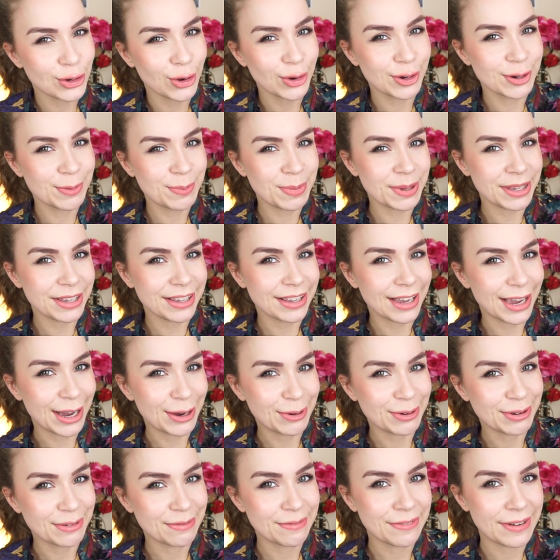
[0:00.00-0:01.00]
gonna be
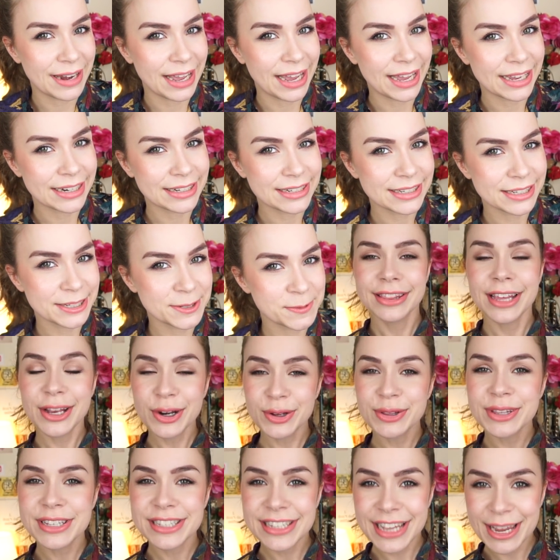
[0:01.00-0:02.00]
our flat. Then
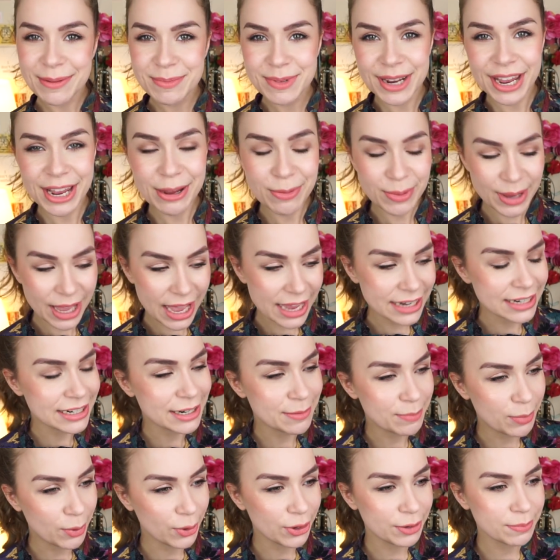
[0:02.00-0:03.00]
on the same day we had an
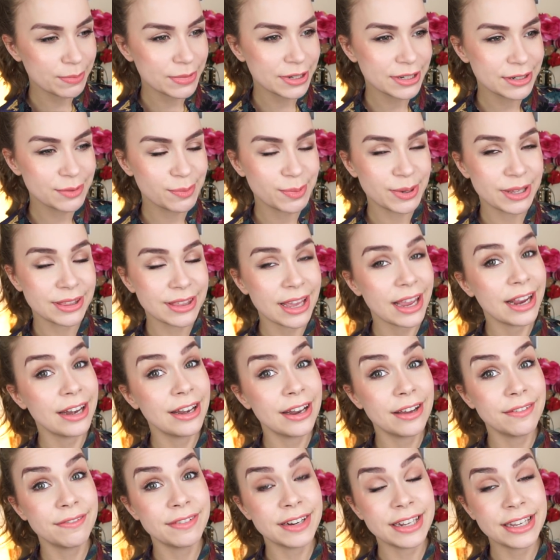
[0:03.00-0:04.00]
appointment with a
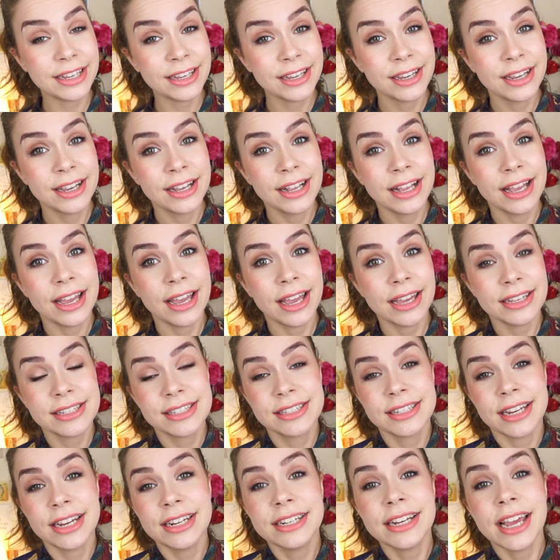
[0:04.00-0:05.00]
lovely
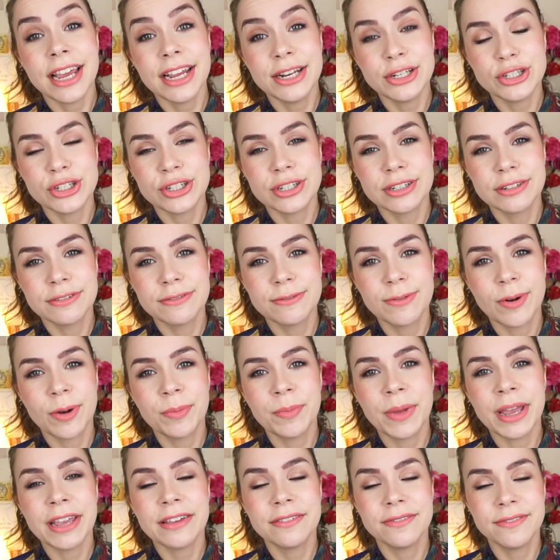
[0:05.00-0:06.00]
estate agent
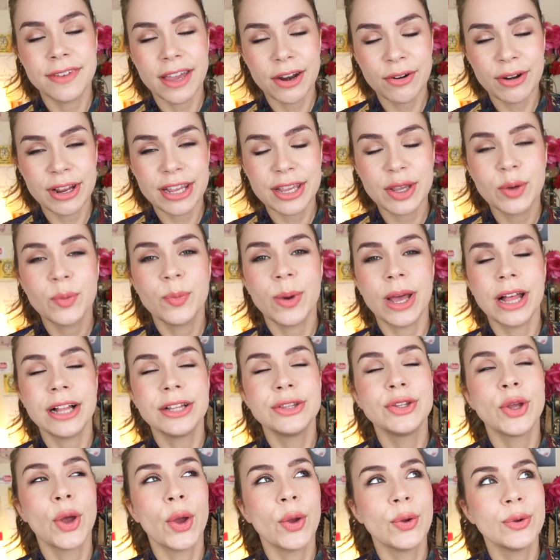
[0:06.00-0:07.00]
from a very
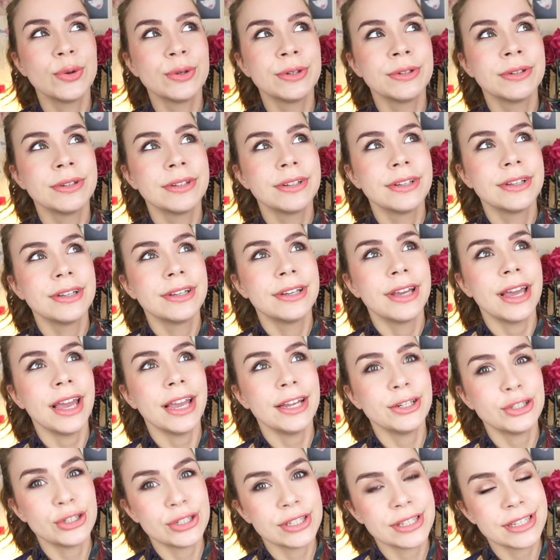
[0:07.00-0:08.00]
well-known
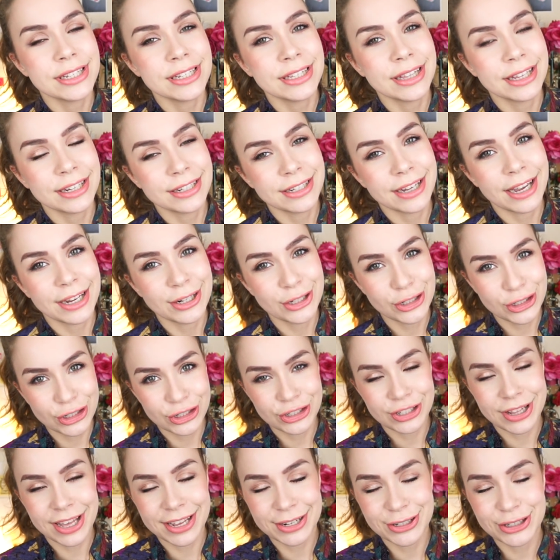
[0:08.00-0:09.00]
agency that
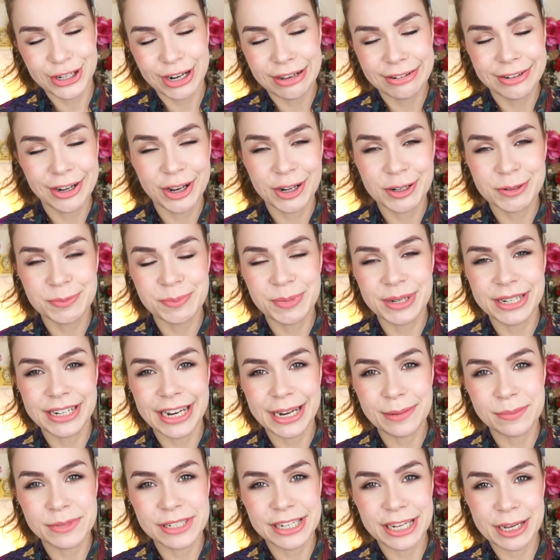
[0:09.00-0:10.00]
that shall not be
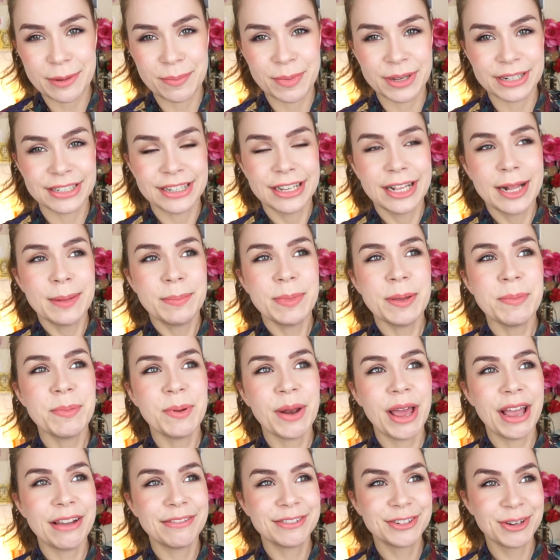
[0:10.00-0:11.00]
named here, but
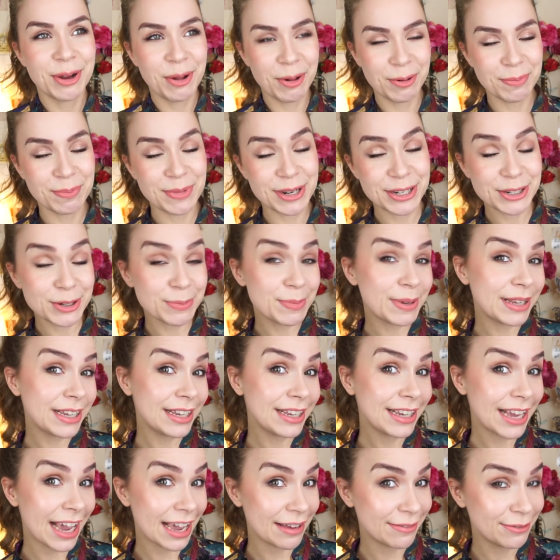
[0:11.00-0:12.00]
people have told me to
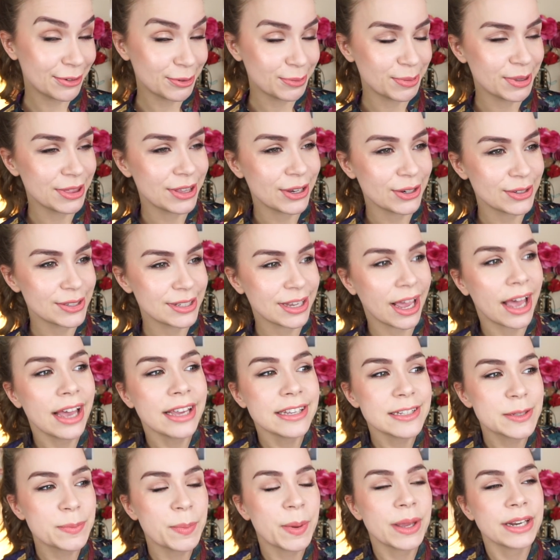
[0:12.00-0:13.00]
be careful with those
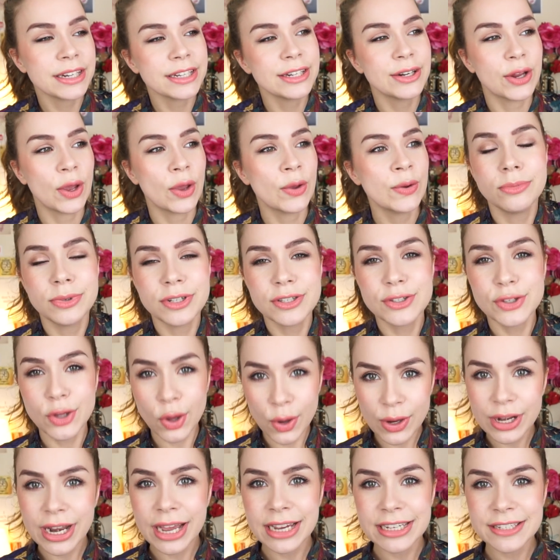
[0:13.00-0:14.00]
guys. But we
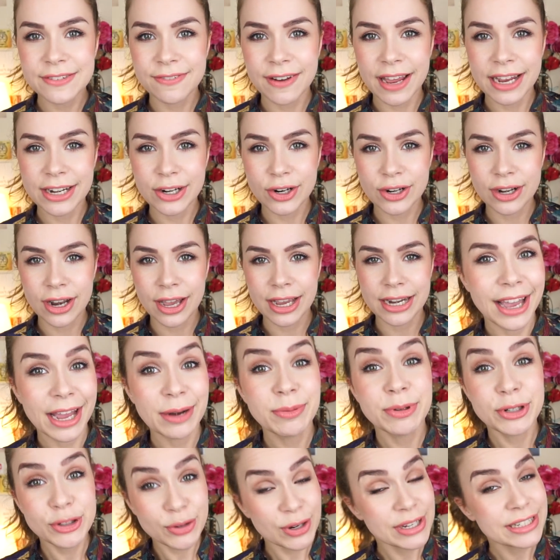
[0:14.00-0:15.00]
saw a nice flat online
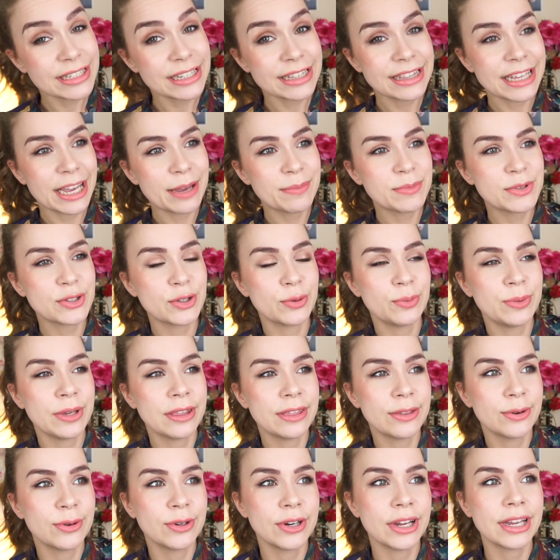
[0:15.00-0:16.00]
and we trusted them, so we
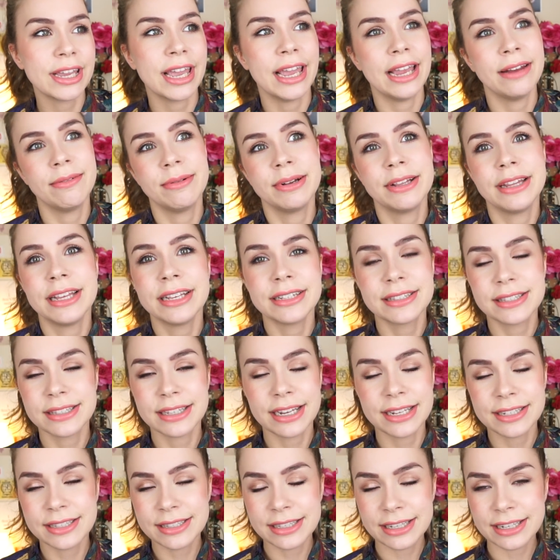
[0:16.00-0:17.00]
thought, okay, well, let's
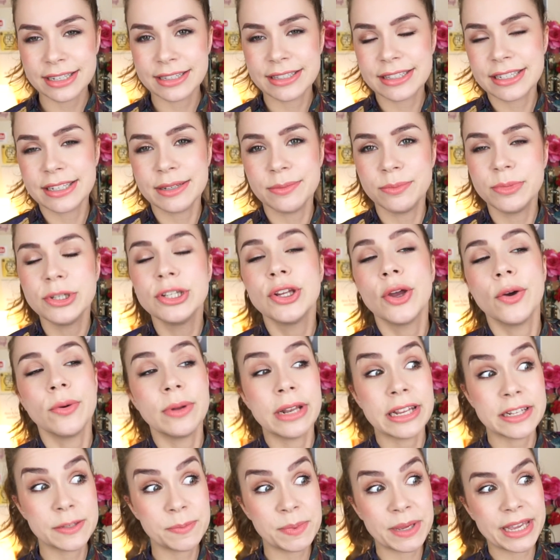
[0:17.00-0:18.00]
see,
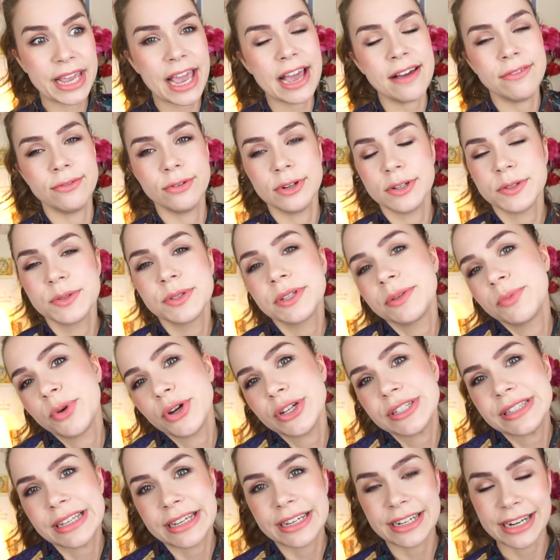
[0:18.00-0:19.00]
let's be careful, it's the
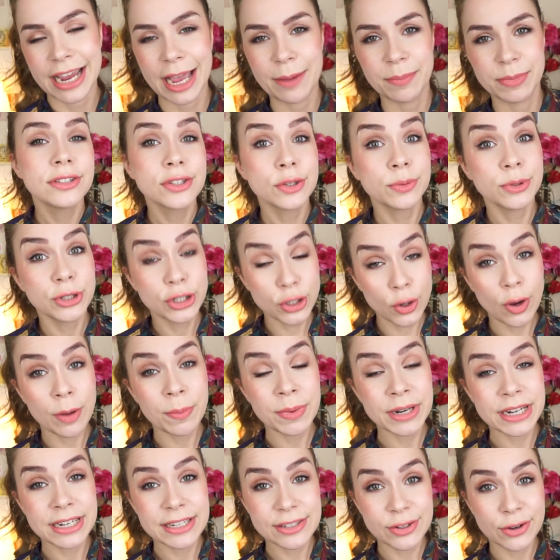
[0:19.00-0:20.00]
worst that can happen. So we show
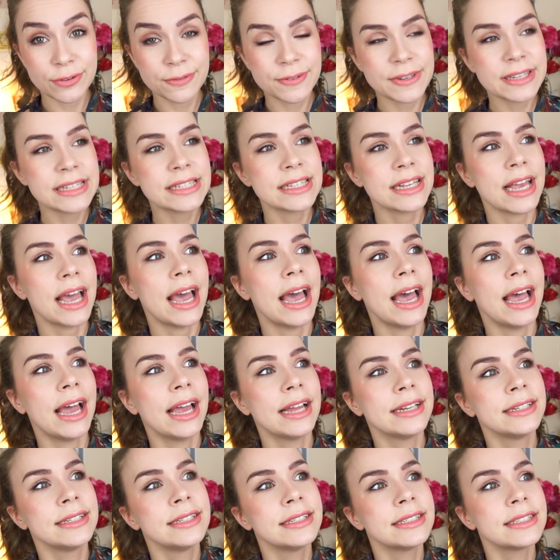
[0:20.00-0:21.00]
up in his office
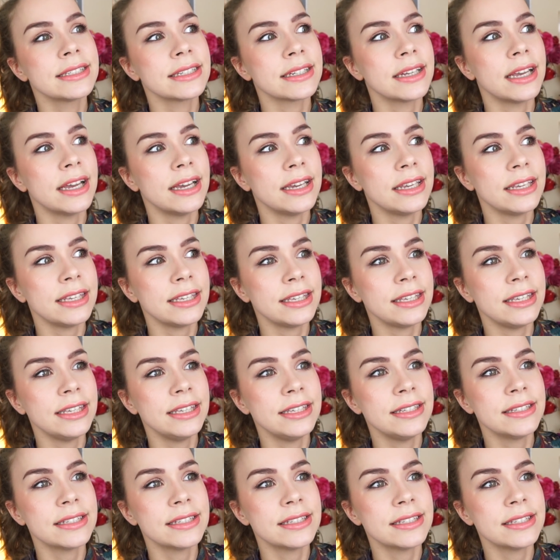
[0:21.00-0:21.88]
and he